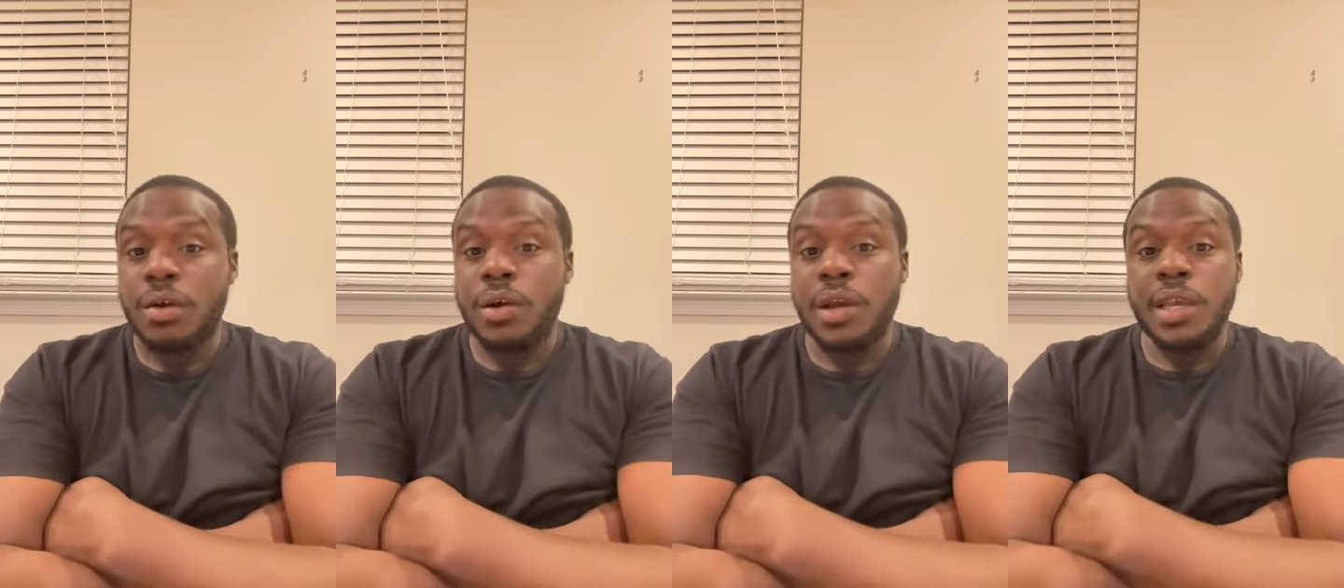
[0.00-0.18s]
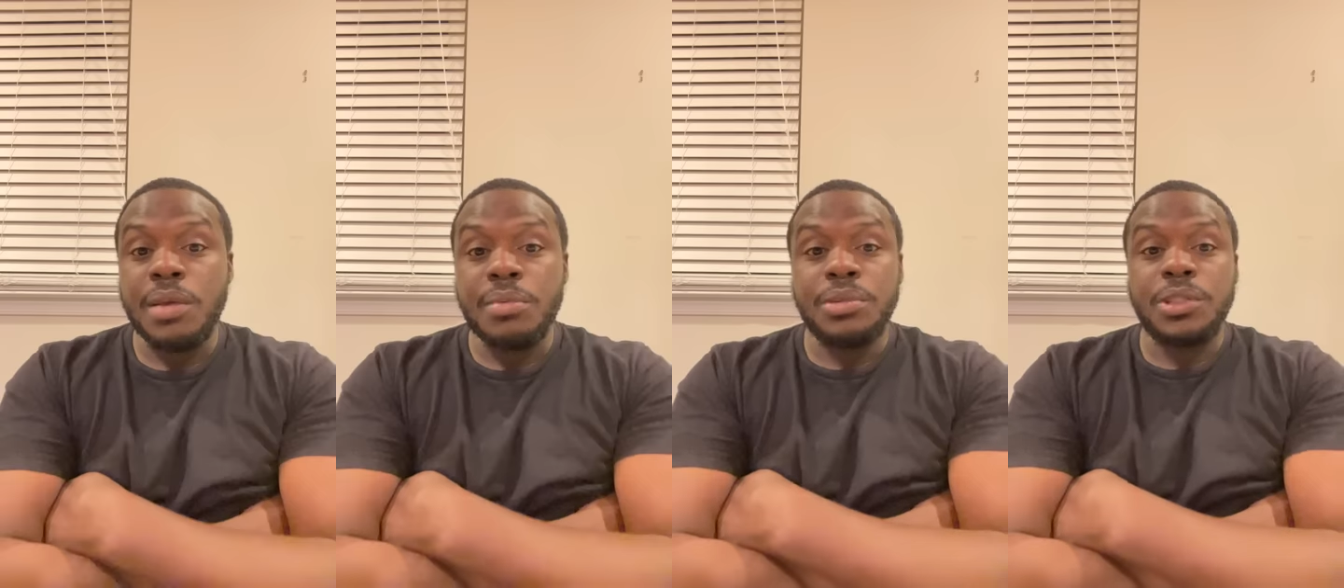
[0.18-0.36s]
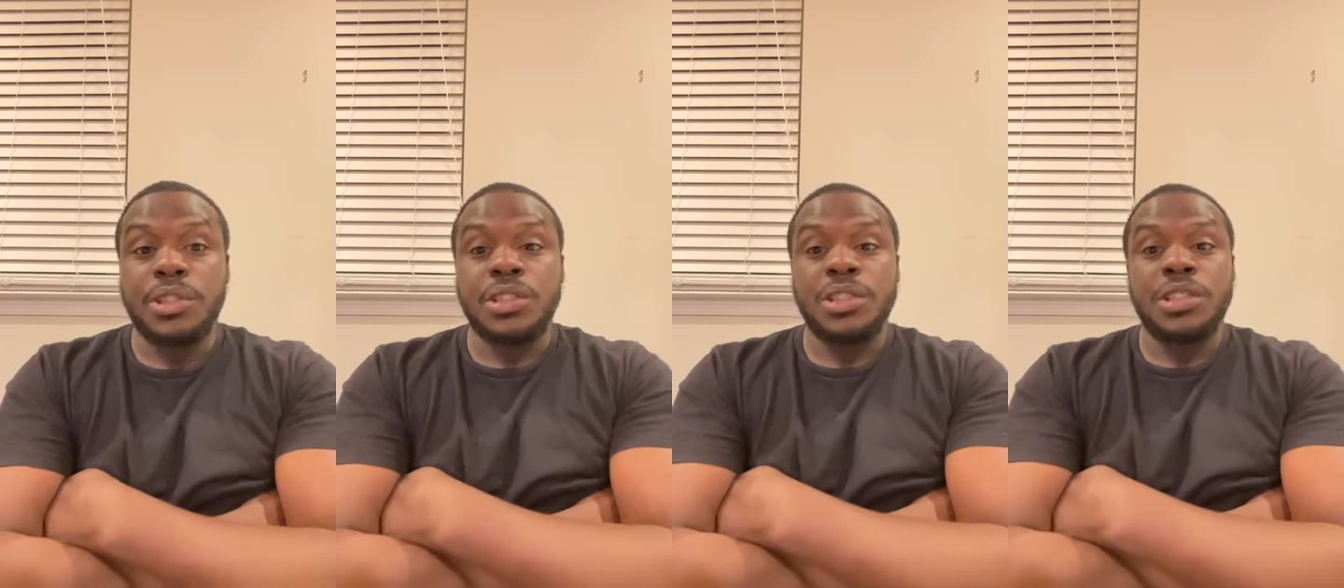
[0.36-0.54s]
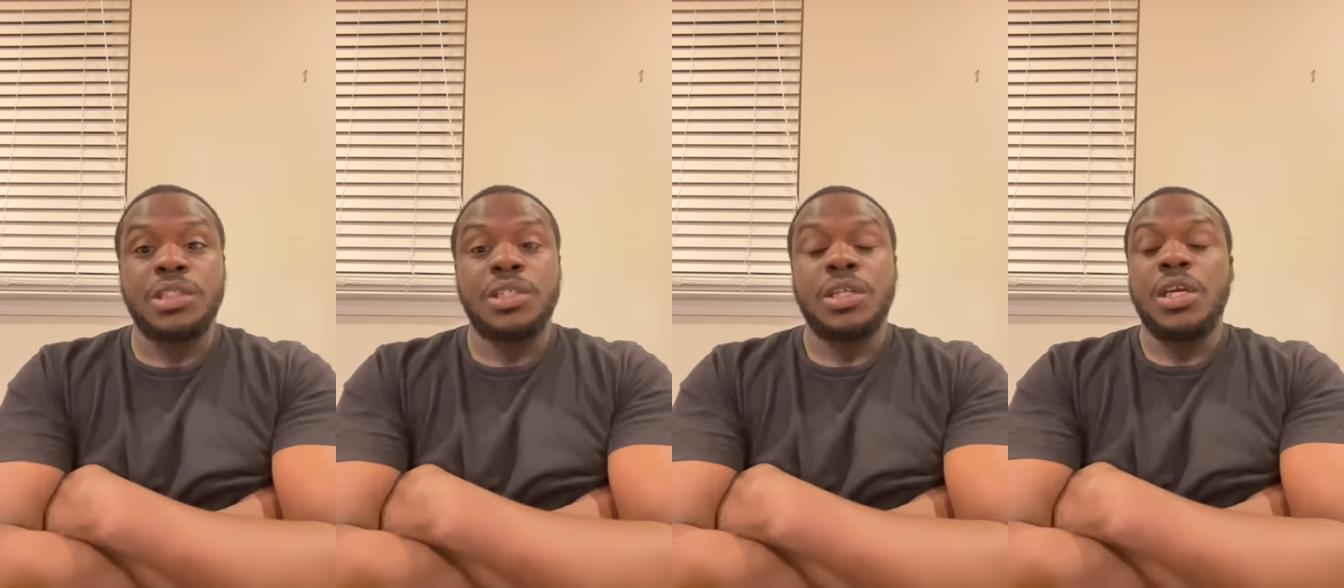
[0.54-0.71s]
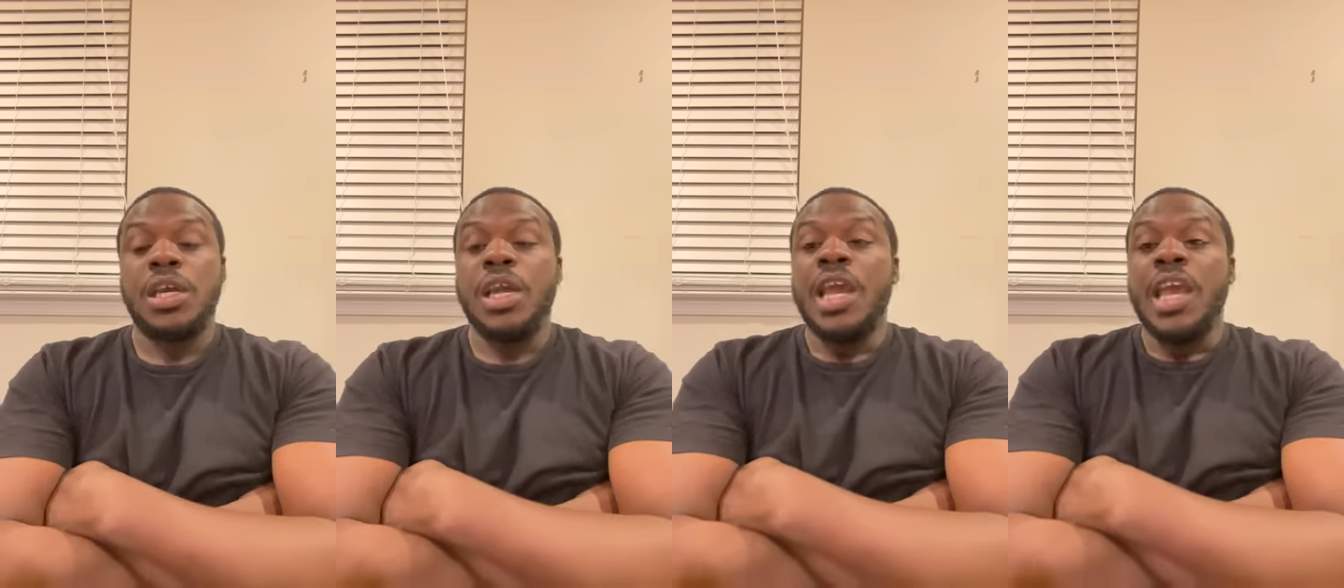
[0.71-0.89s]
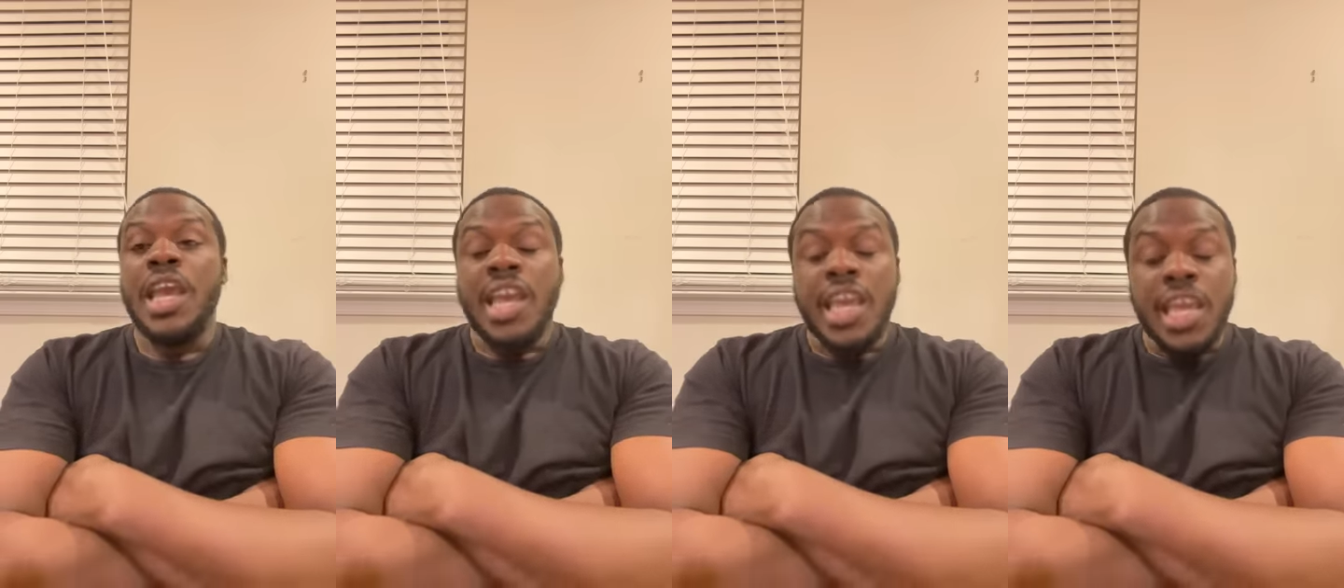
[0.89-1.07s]

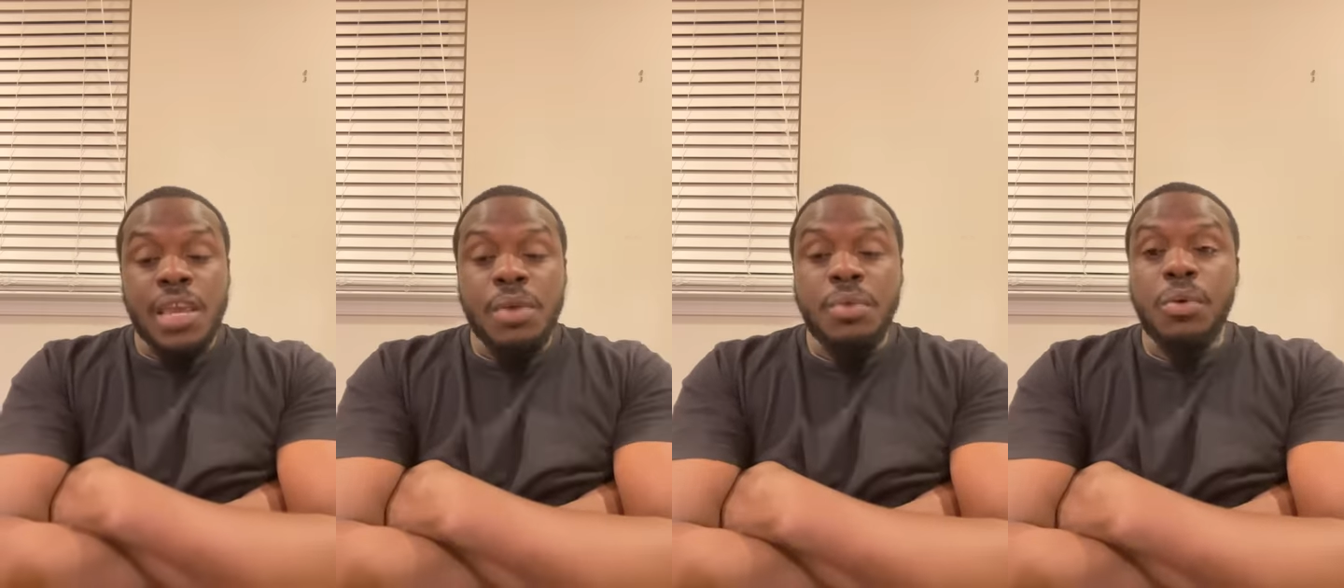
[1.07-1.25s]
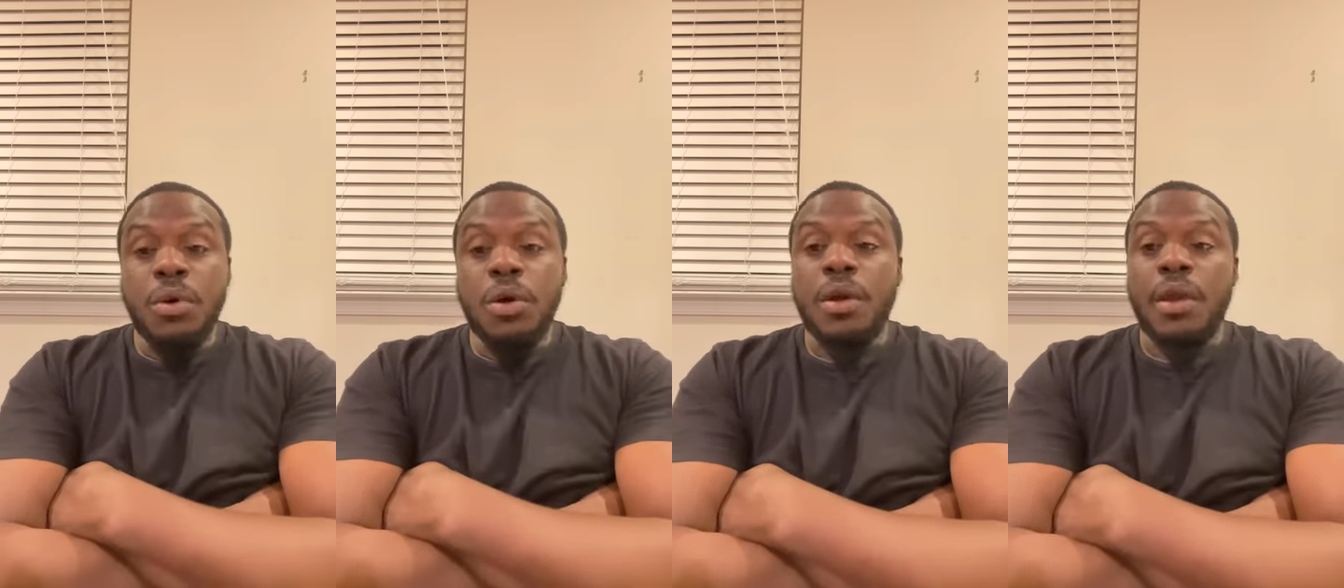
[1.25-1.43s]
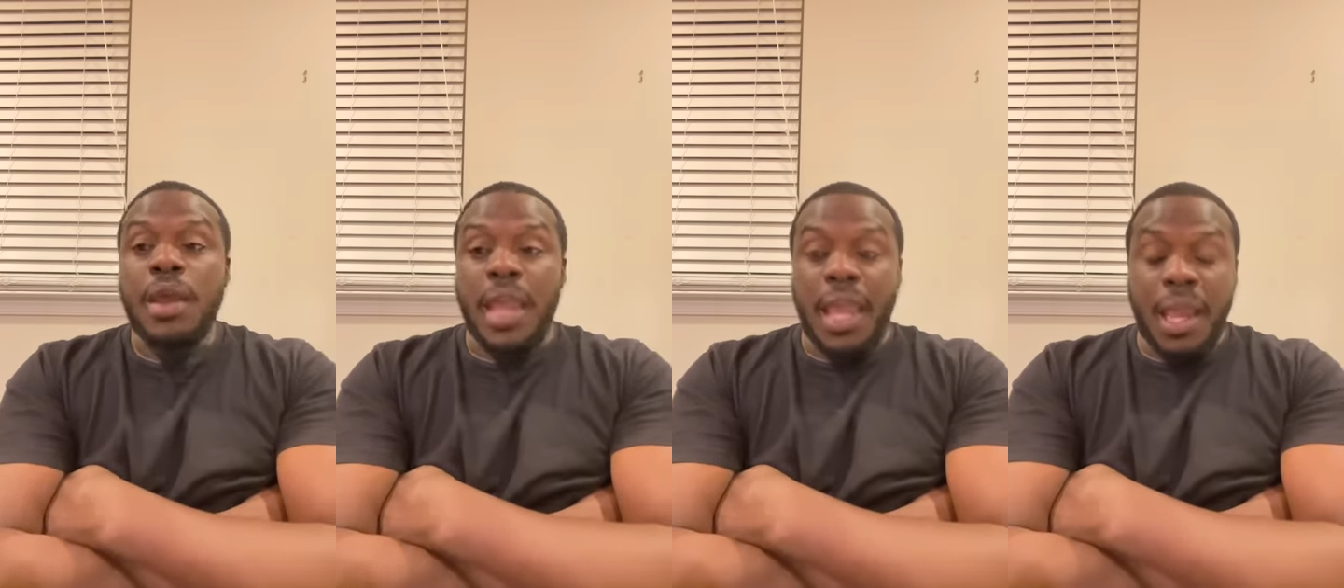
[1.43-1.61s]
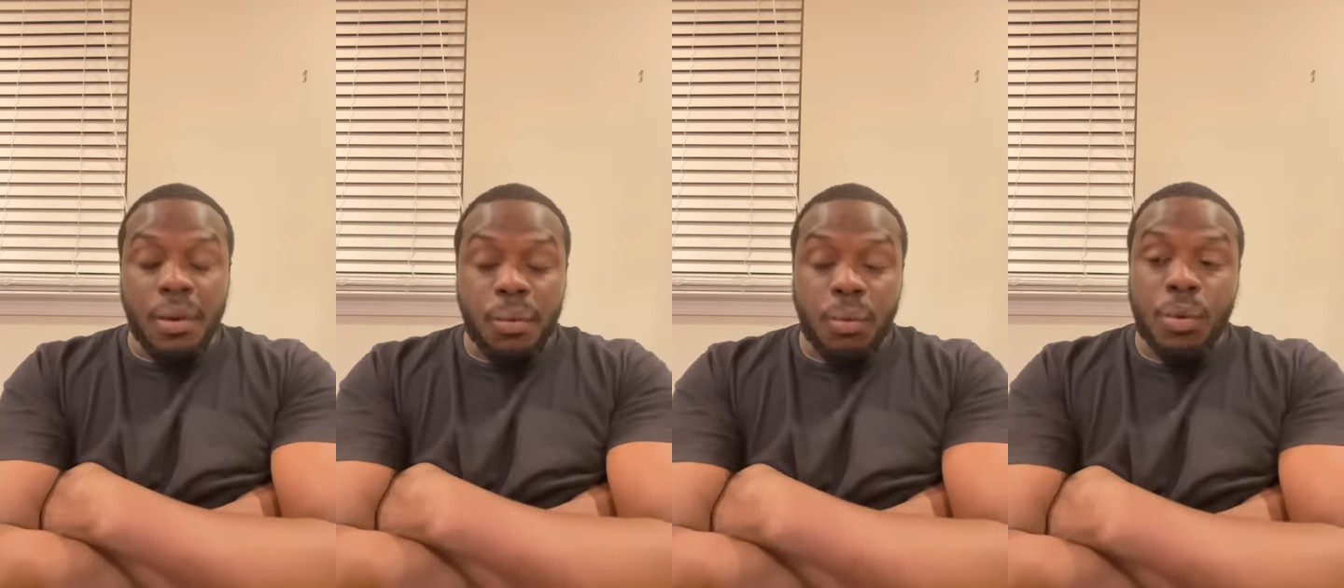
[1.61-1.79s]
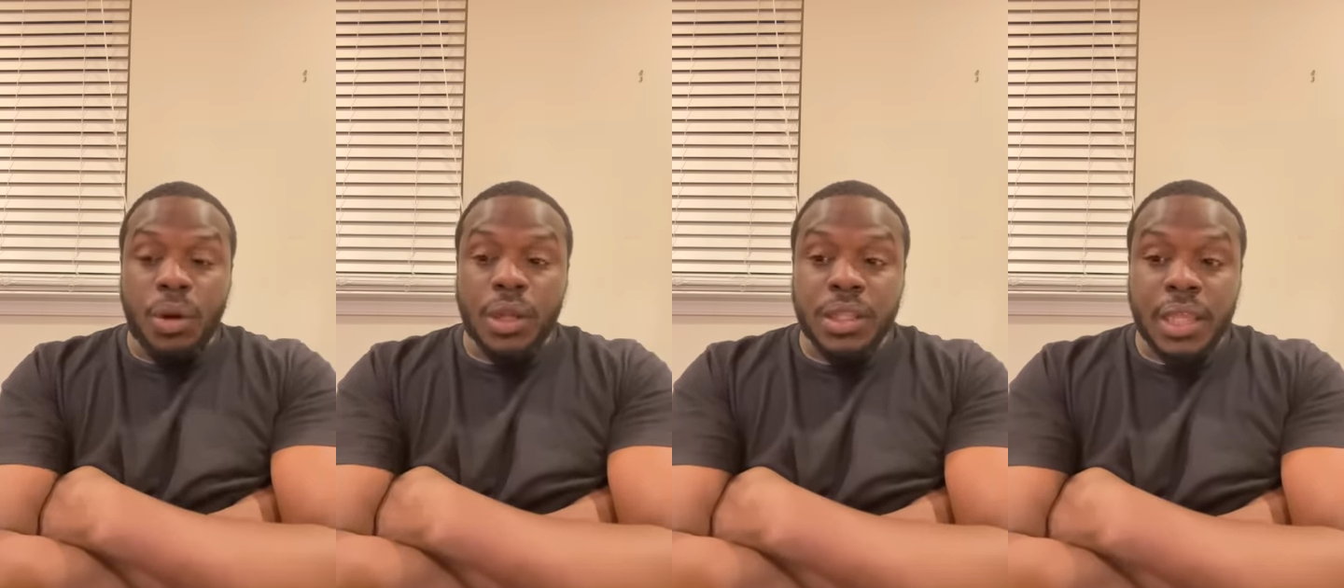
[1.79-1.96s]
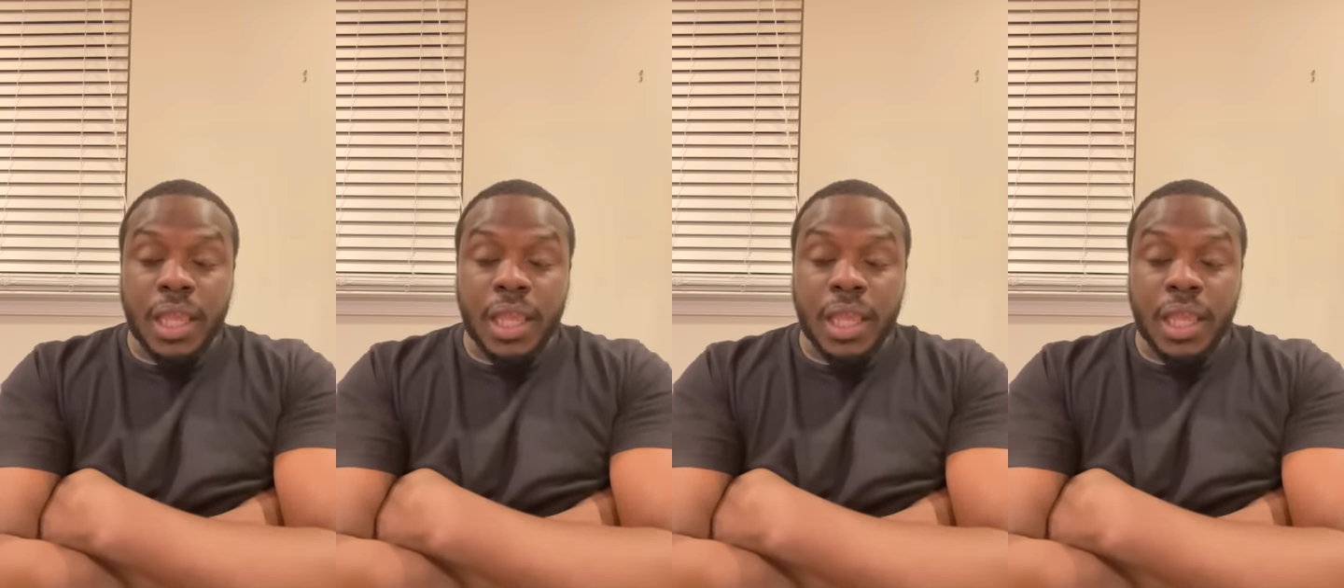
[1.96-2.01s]
One